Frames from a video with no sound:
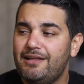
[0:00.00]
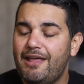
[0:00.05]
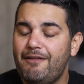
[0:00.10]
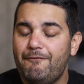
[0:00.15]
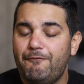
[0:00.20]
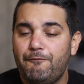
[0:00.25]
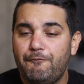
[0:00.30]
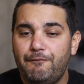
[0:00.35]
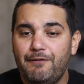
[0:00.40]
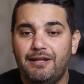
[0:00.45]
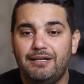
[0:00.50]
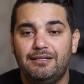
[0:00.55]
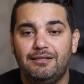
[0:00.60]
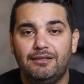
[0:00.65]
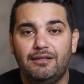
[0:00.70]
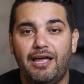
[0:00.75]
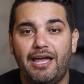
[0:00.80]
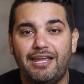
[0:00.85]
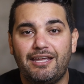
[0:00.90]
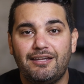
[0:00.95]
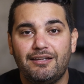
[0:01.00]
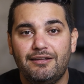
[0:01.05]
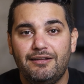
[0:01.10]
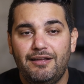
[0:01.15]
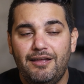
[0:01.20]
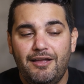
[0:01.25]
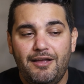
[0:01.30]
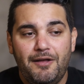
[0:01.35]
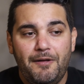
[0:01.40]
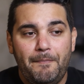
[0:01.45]
it fit like
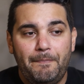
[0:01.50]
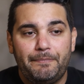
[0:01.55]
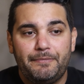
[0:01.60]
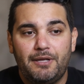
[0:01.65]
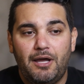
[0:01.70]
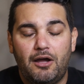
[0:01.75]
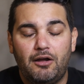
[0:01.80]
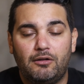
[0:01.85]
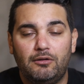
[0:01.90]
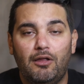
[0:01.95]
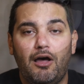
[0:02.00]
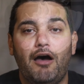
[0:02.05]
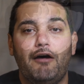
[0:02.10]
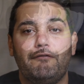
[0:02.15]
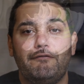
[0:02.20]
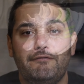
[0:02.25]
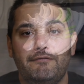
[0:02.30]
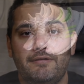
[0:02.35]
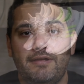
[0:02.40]
a glove.